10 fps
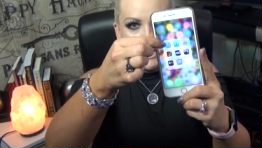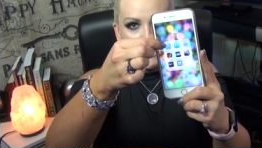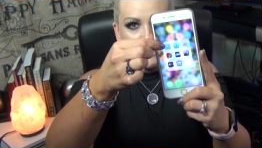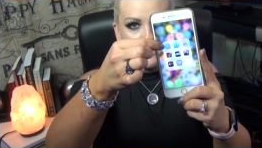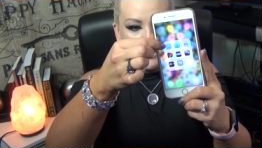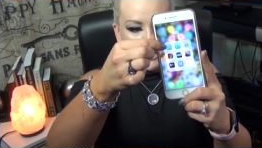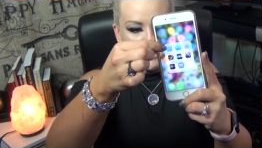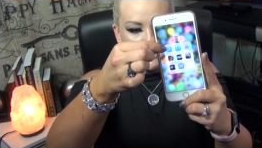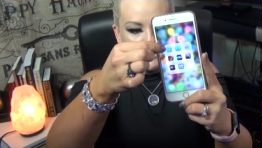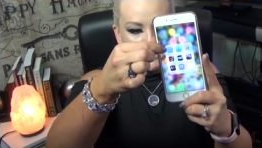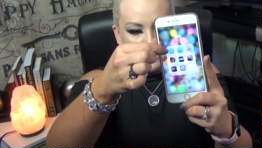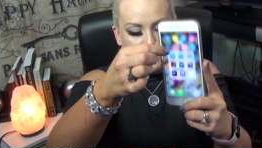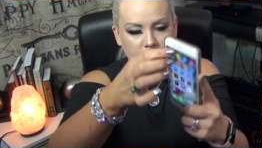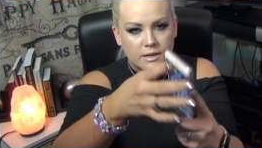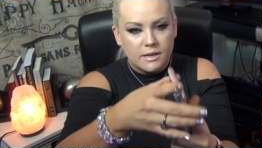Test Flight.
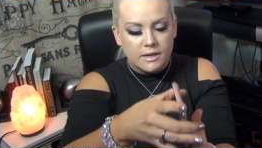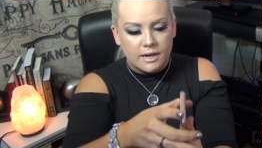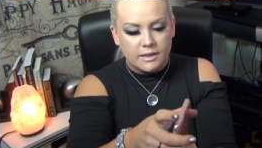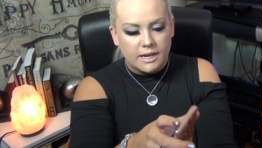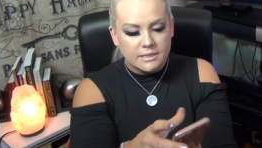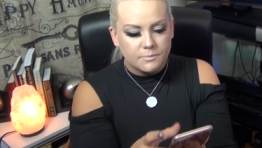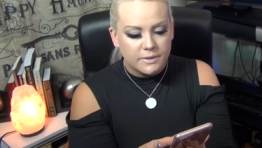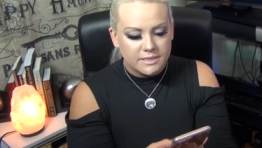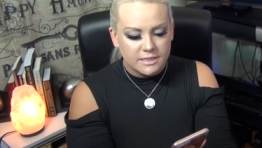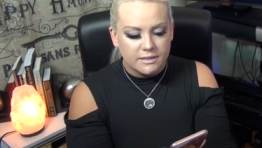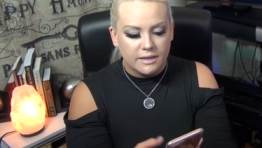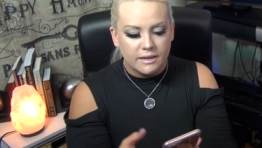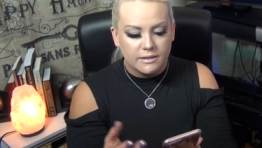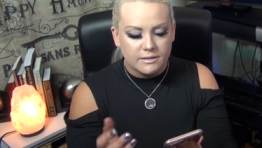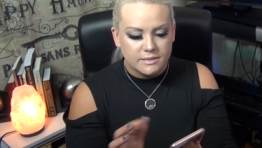And that's
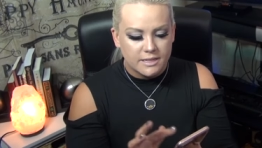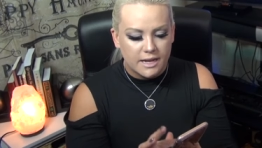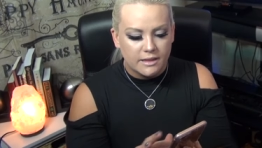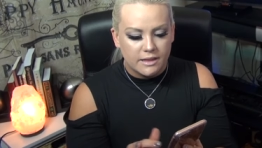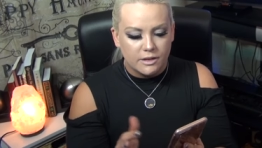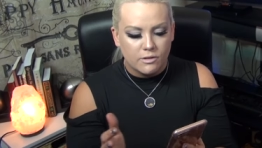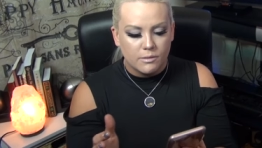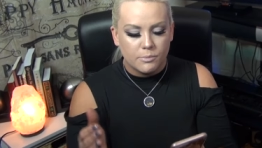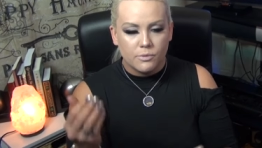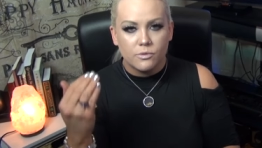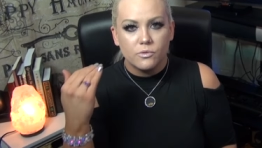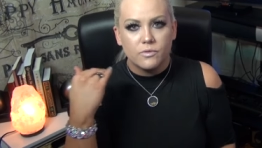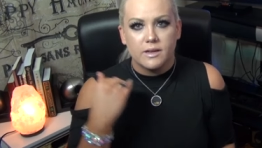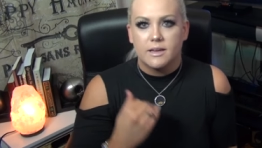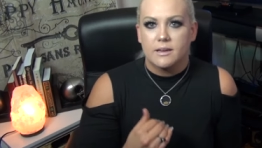basically saying that you're
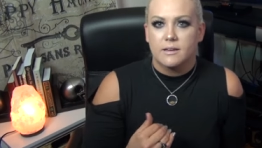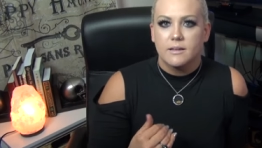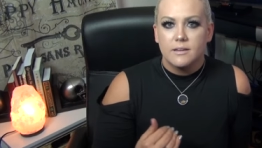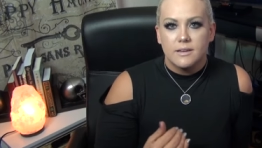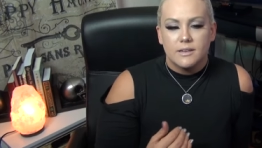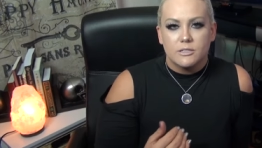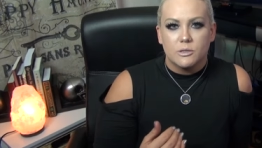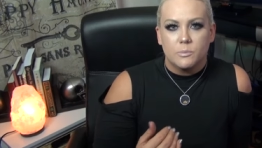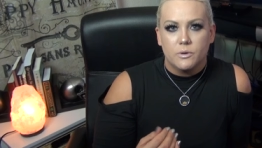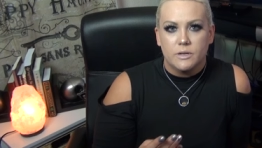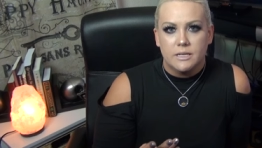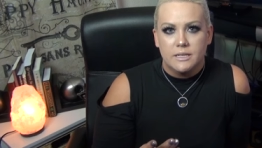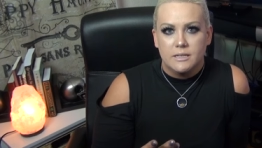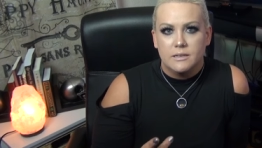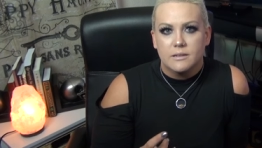approving to put
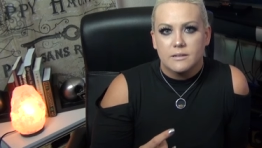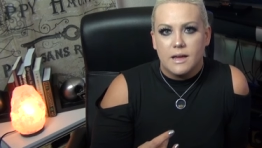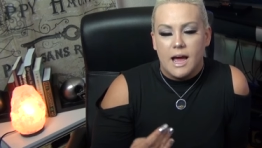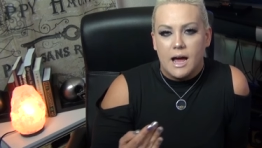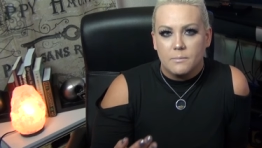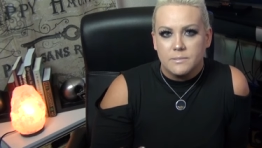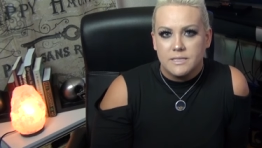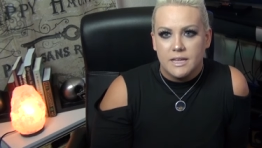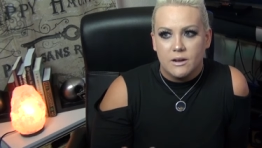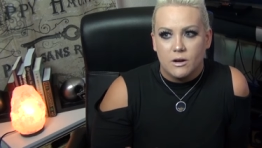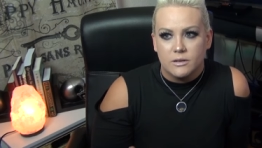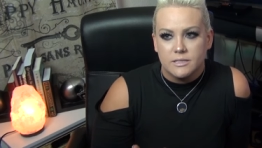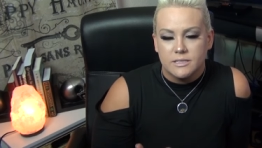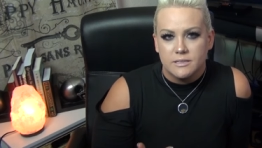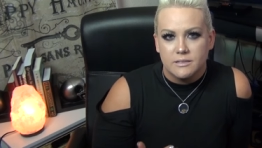in apps that are
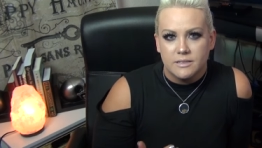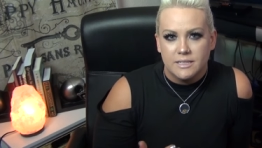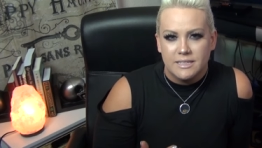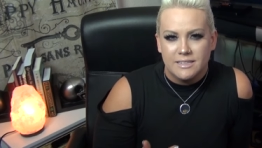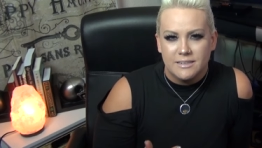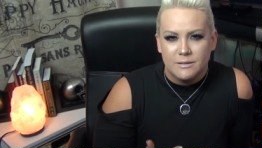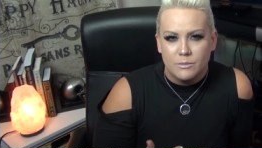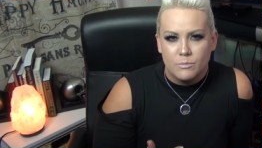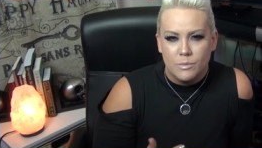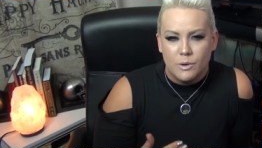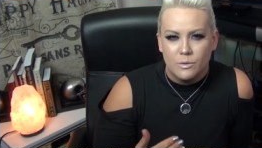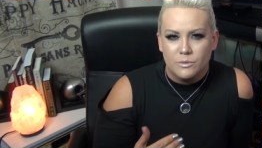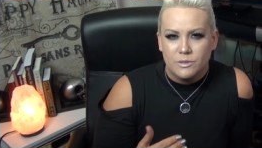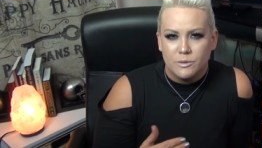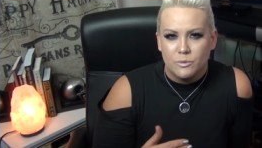still in
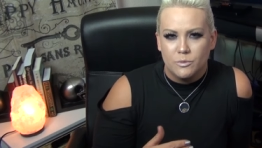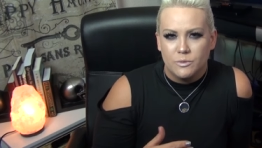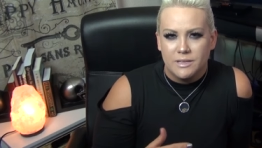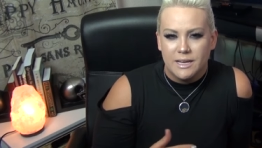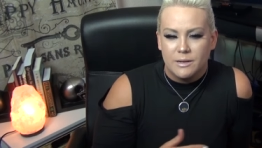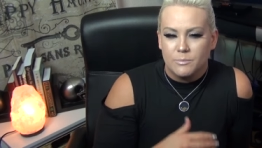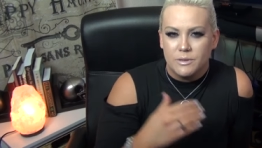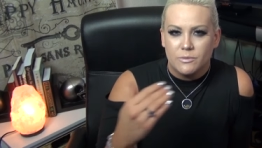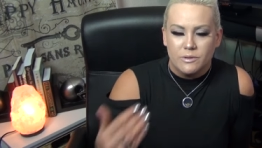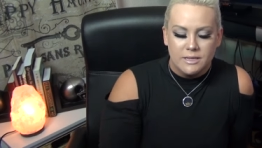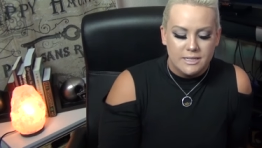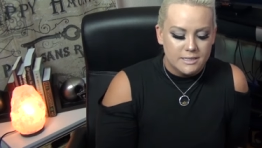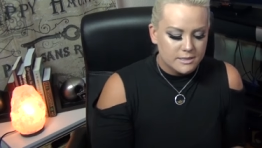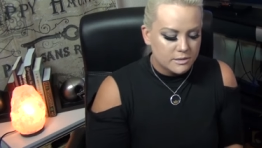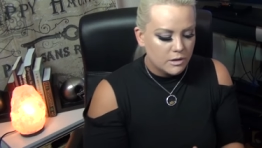mode to yet be
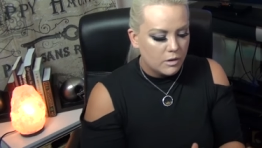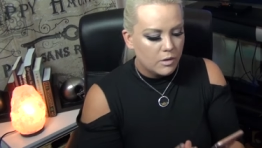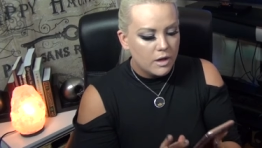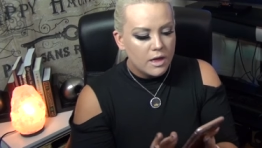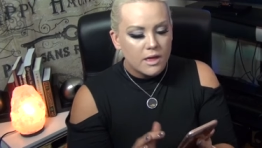released. So